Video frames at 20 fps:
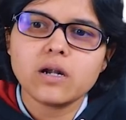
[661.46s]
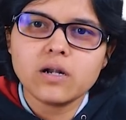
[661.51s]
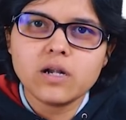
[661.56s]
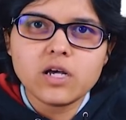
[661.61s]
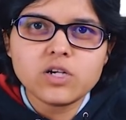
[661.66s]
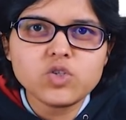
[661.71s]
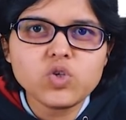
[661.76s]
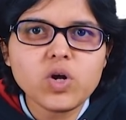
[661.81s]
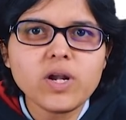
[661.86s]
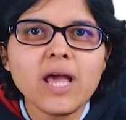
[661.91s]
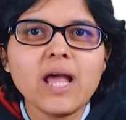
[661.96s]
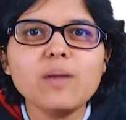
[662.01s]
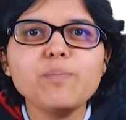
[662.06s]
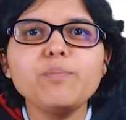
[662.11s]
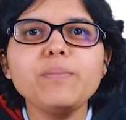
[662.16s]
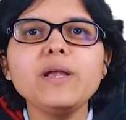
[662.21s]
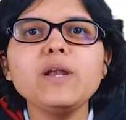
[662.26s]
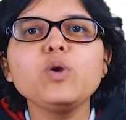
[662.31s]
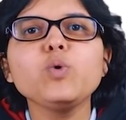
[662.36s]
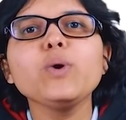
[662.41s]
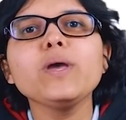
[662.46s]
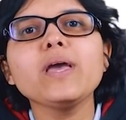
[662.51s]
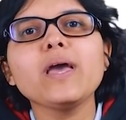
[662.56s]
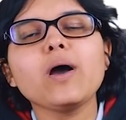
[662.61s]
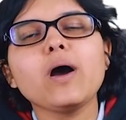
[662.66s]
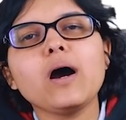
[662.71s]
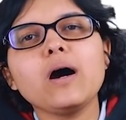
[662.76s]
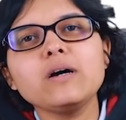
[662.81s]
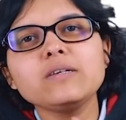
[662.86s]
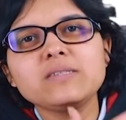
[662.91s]
does not help me in doing
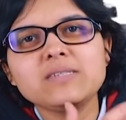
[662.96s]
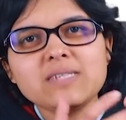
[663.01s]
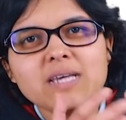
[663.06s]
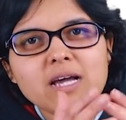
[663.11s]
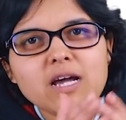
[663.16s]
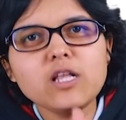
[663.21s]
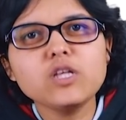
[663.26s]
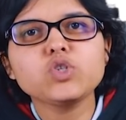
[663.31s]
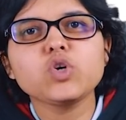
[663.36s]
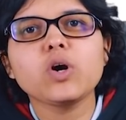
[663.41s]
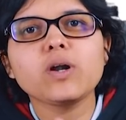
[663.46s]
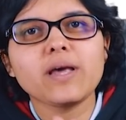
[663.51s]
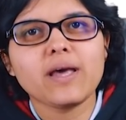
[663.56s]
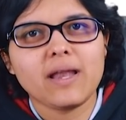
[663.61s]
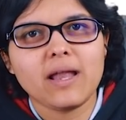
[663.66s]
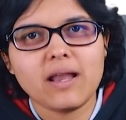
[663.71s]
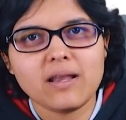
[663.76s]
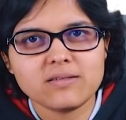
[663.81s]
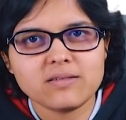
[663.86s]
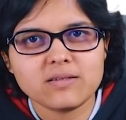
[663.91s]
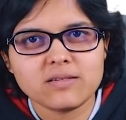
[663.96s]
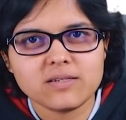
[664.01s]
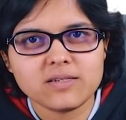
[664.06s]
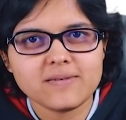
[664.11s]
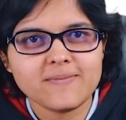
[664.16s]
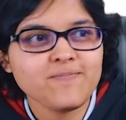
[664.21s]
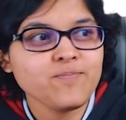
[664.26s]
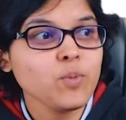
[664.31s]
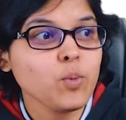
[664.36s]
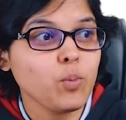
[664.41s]
a single shot analysis.